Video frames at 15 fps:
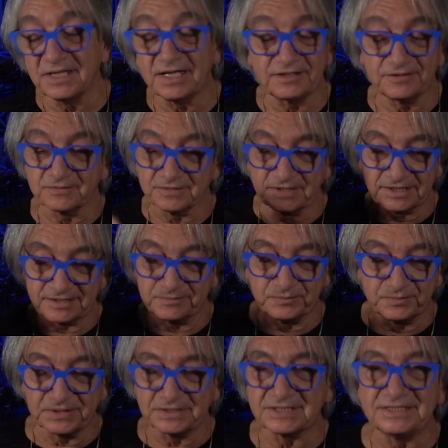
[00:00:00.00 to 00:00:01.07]
that you were like
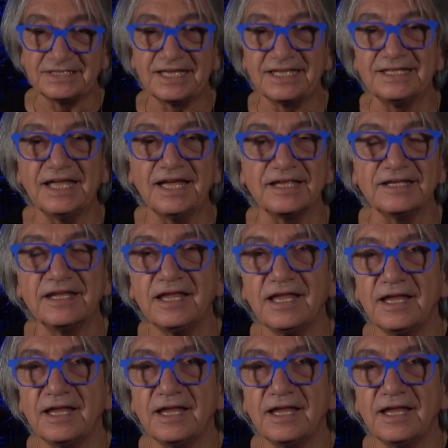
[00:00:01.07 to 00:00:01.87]
busy day and night.